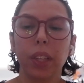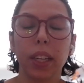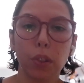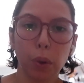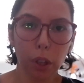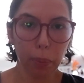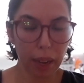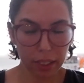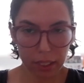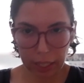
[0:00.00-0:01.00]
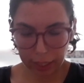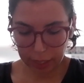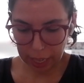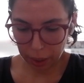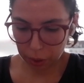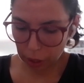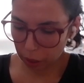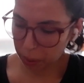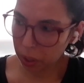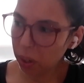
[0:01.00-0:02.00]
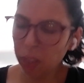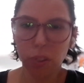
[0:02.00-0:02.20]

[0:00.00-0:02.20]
It's 6:15 now, so I've been sewing